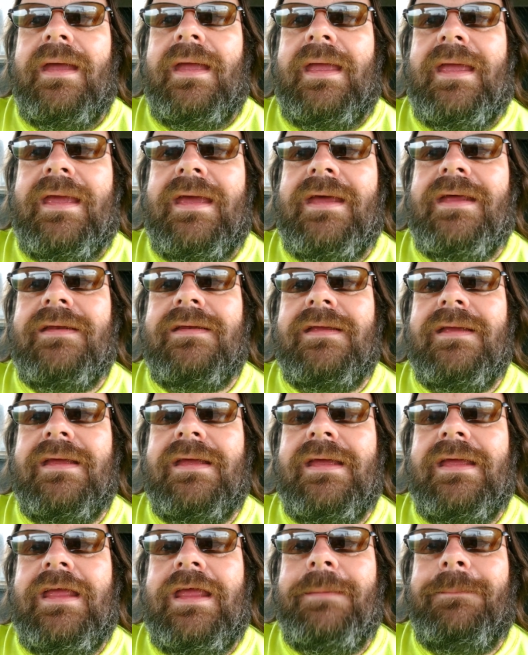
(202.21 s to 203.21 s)
And
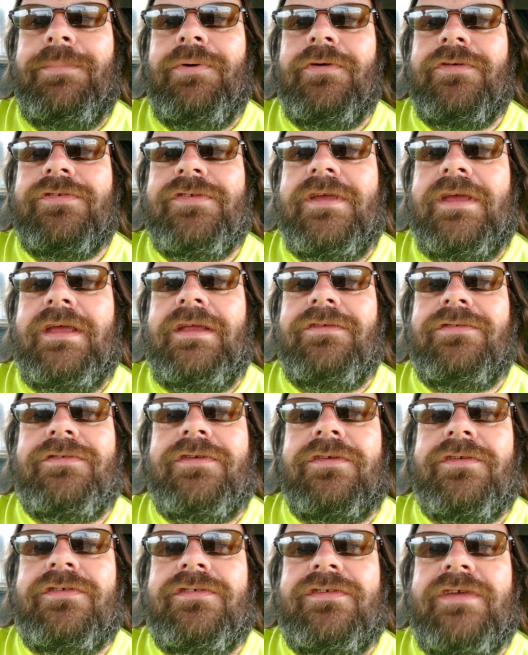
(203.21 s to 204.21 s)
he proceeds
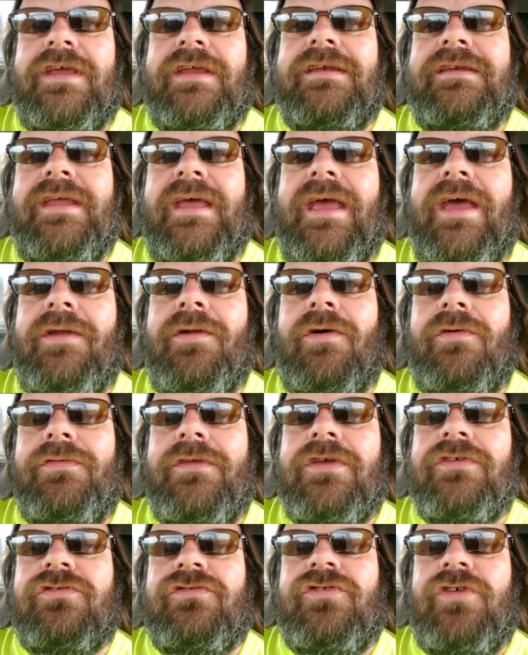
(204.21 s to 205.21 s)
to sit down on
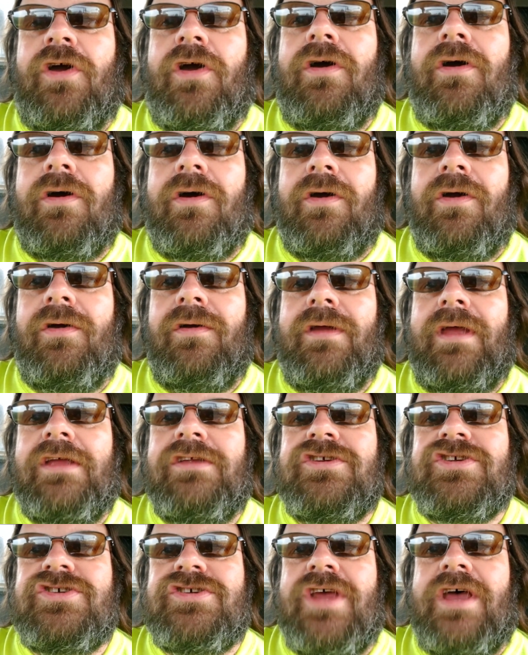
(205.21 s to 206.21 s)
this jar
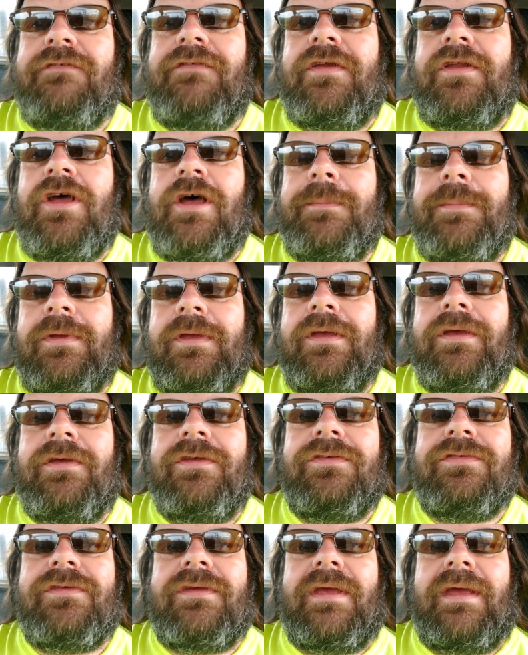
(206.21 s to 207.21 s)
and shove it up
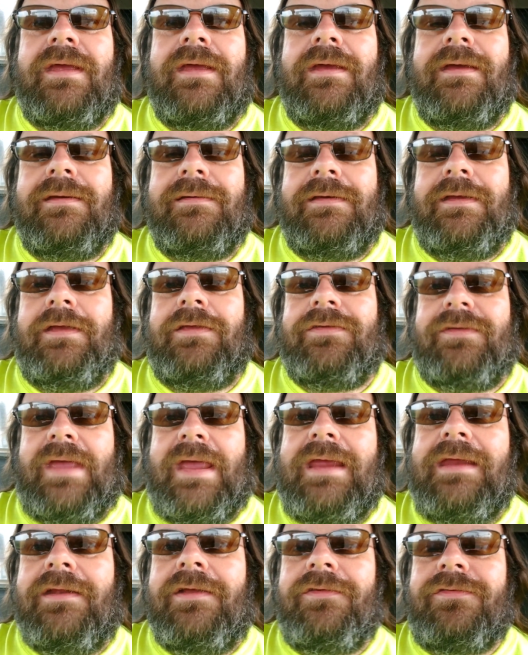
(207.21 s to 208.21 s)
his
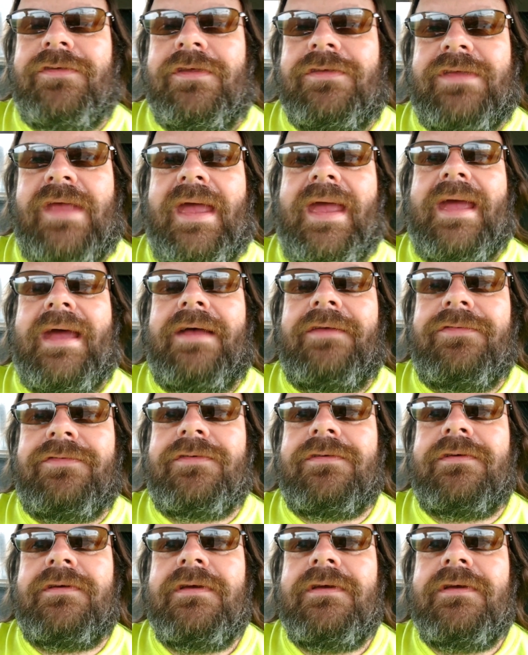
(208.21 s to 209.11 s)
anus, his ass,